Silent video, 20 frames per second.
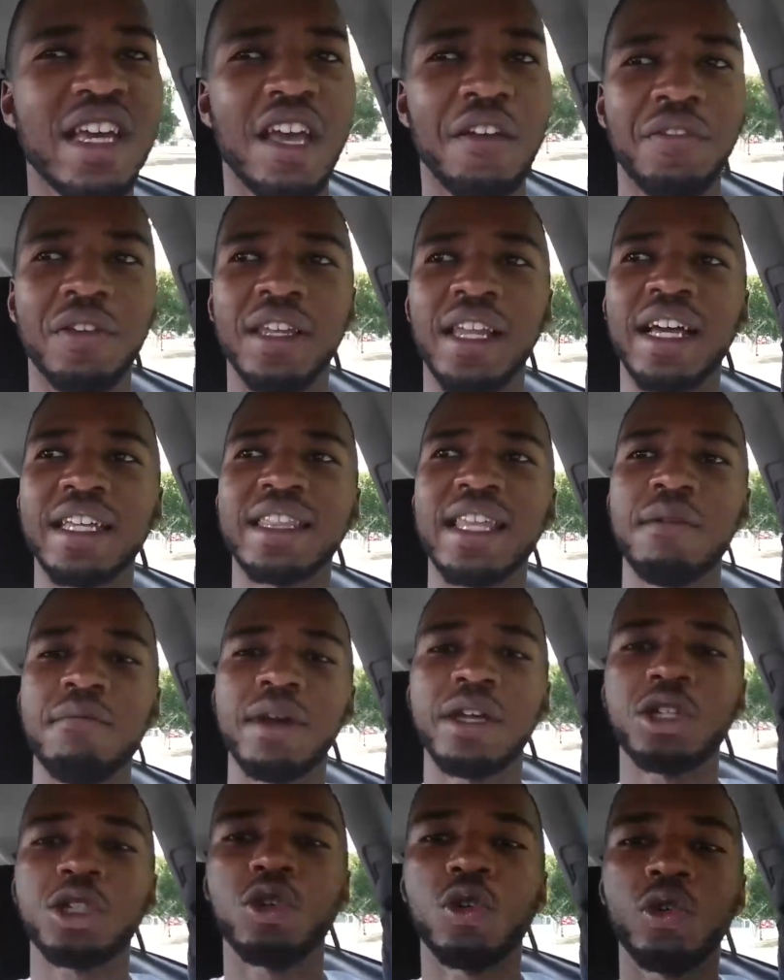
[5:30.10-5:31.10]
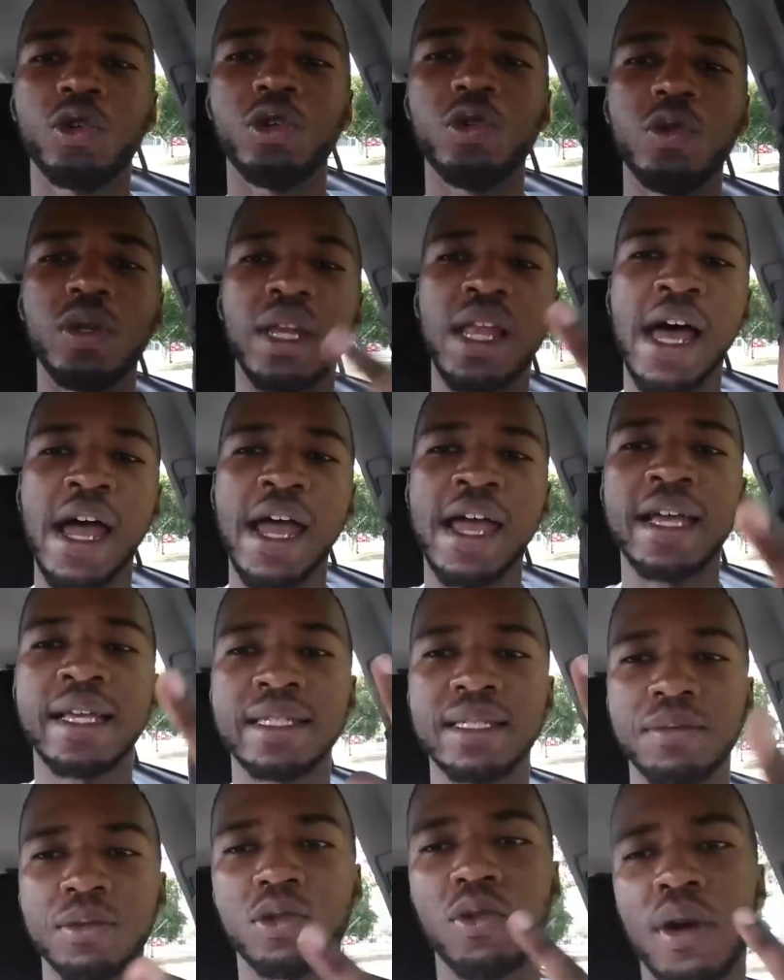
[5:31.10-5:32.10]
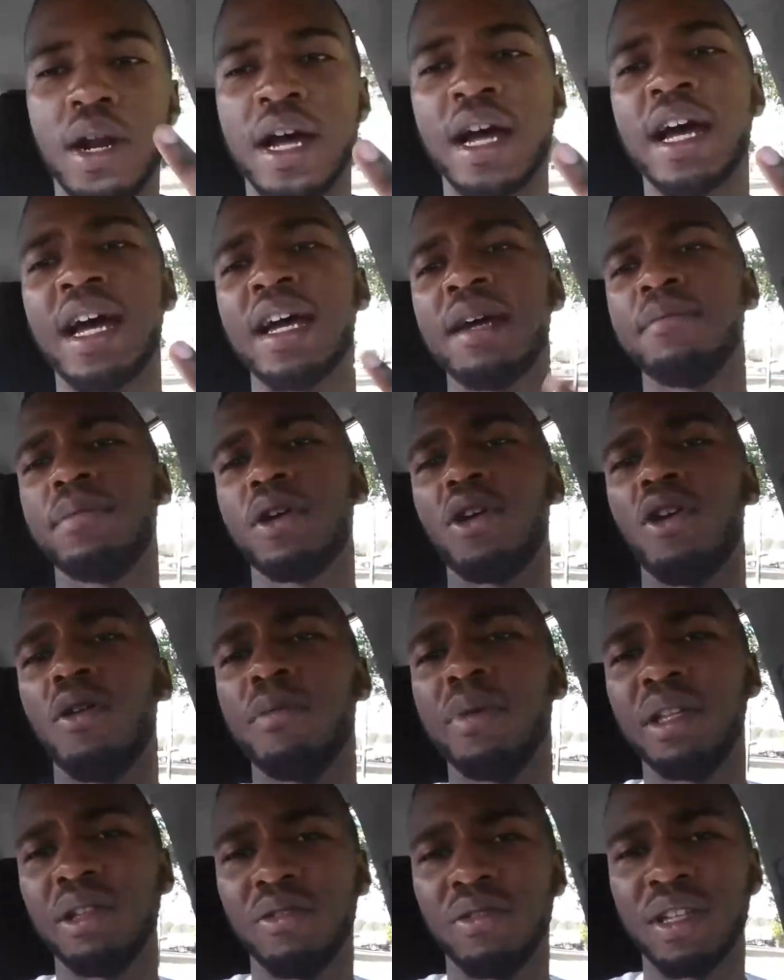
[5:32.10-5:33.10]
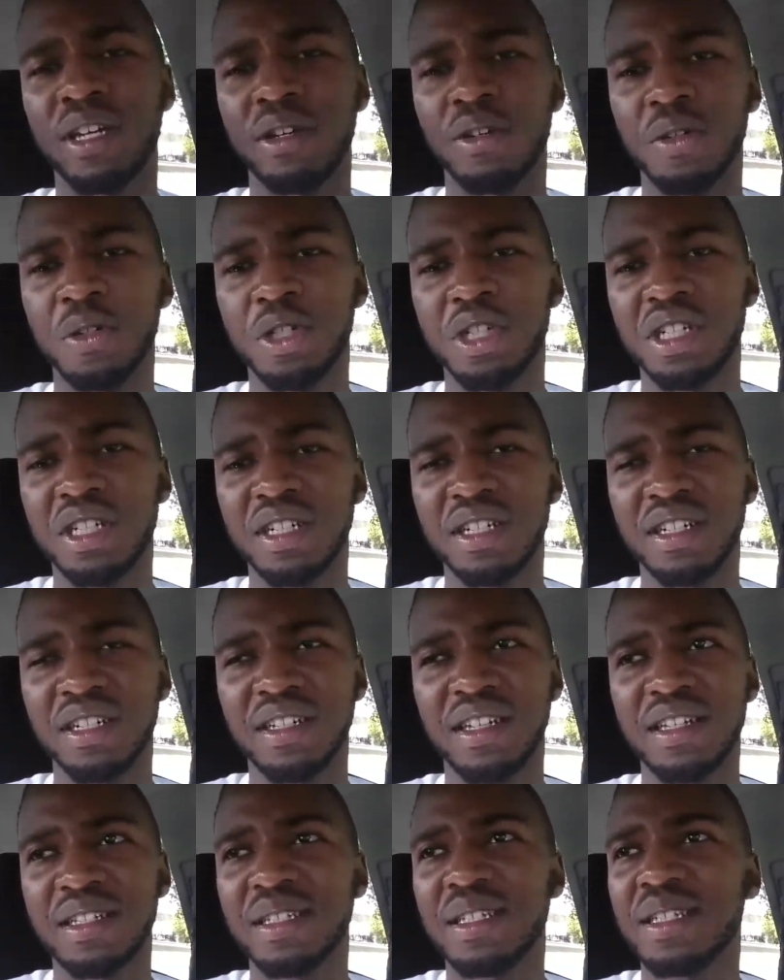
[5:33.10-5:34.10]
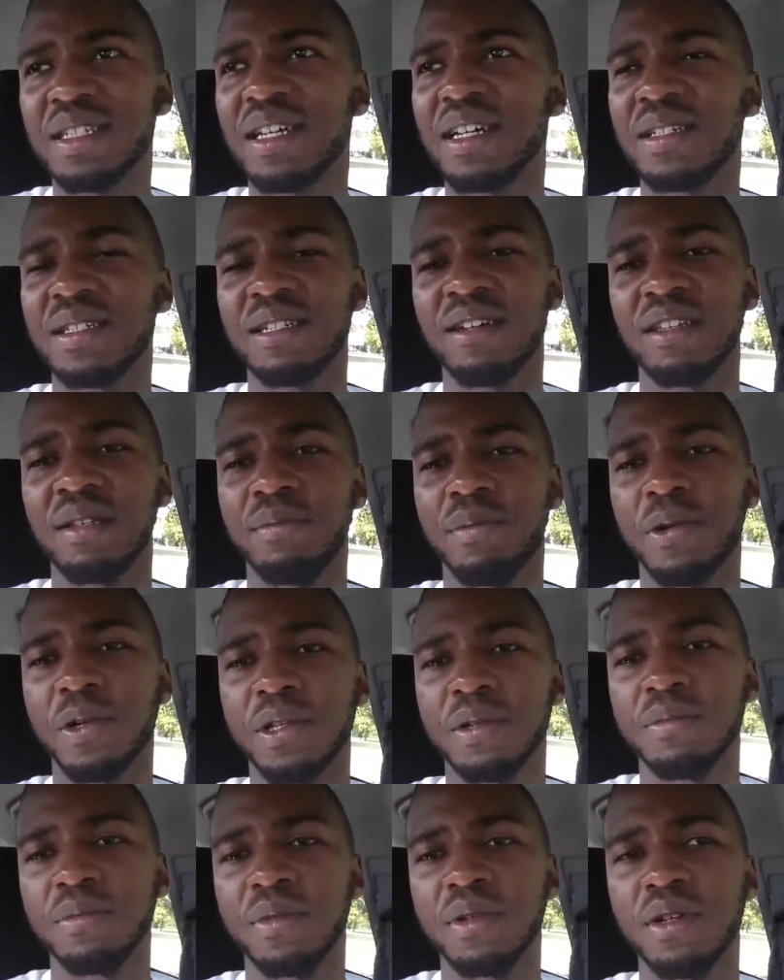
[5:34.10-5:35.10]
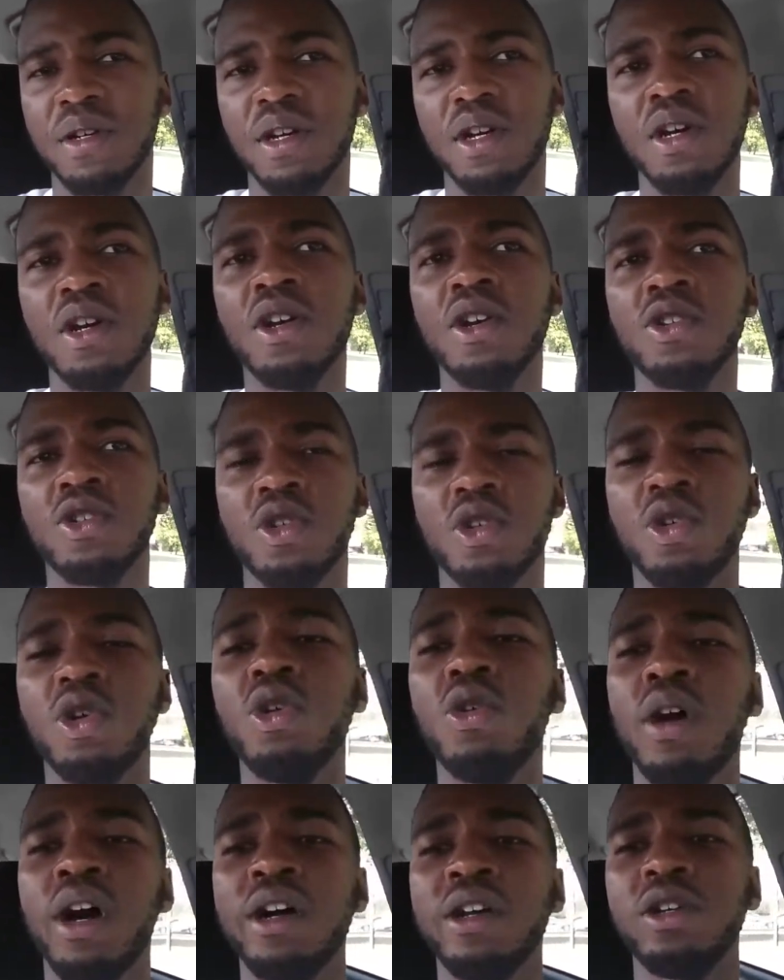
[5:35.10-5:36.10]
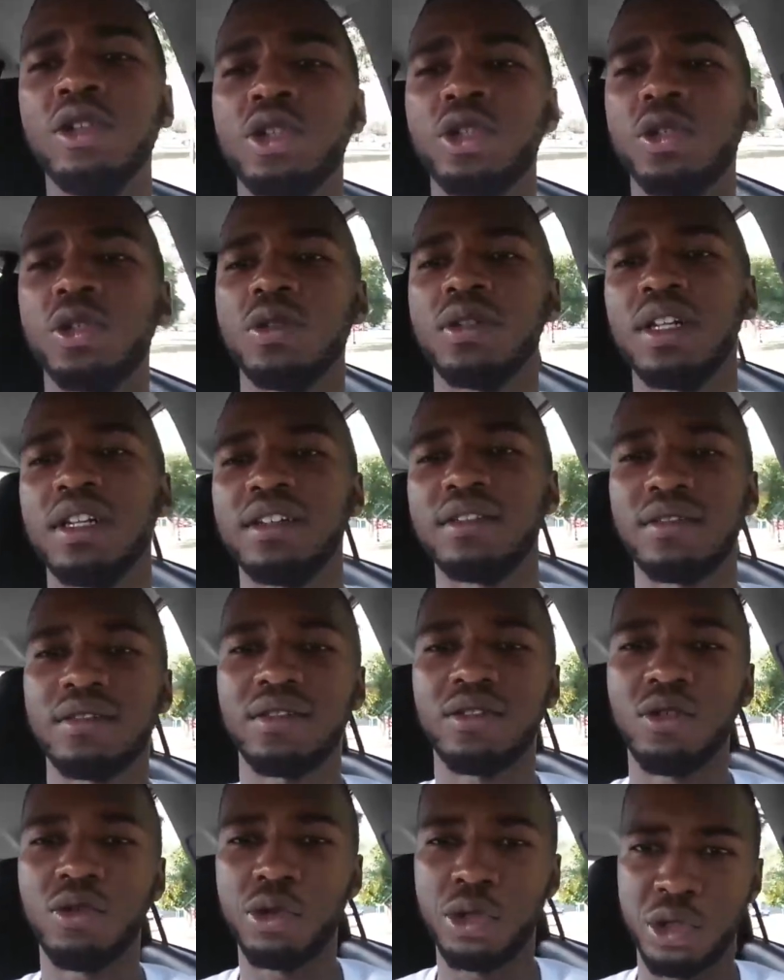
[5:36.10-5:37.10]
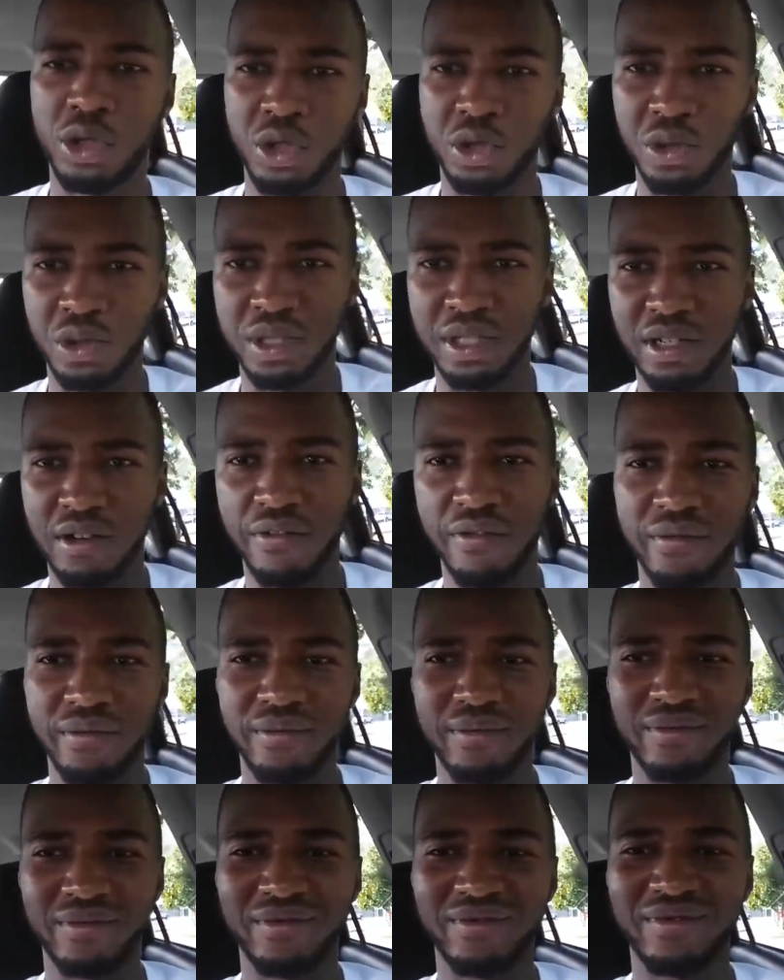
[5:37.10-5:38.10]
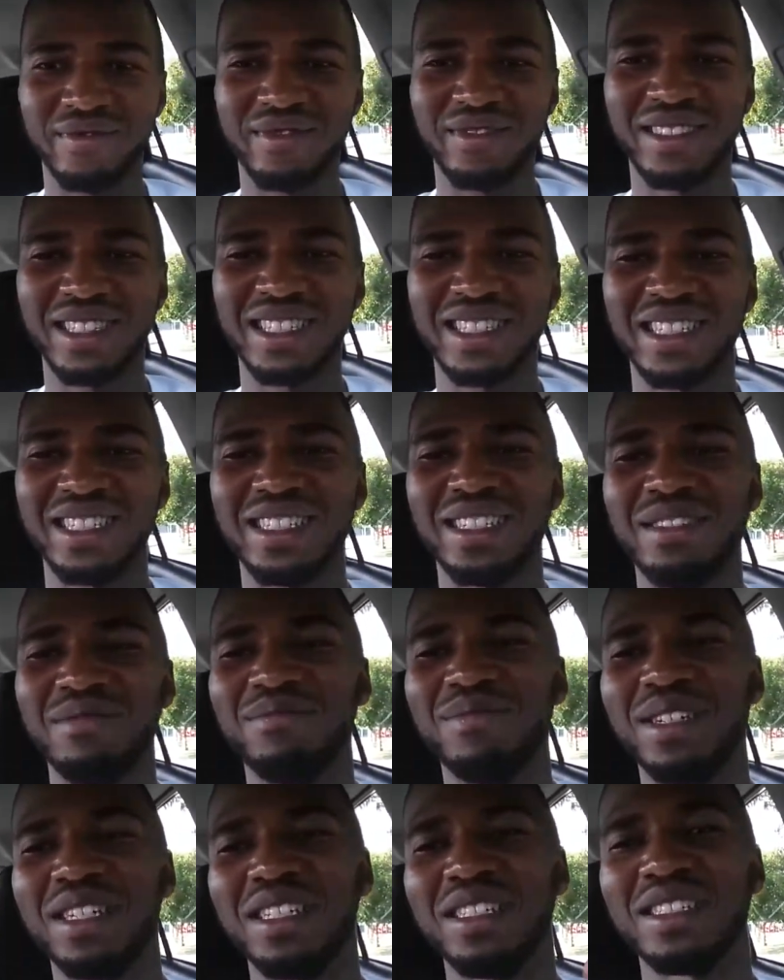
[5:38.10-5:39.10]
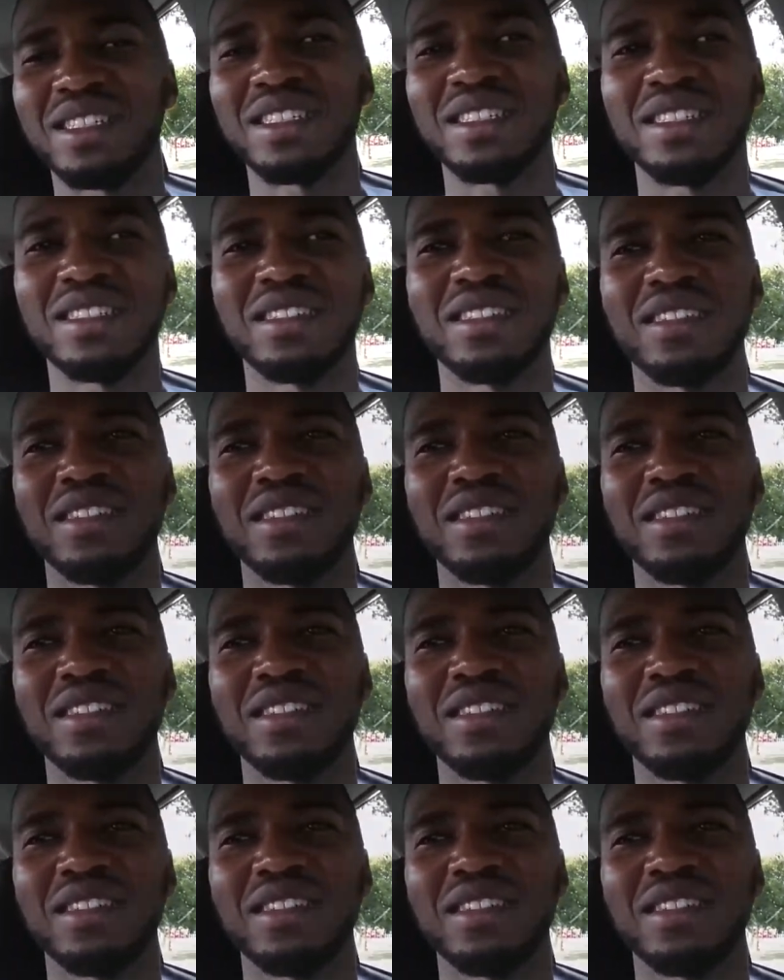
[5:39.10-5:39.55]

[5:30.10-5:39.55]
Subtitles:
If you like that, make sure you like, subscribe, comment, all that good shit. Let's discuss down the bottom. So who are you truly? Who is your true self? Peace.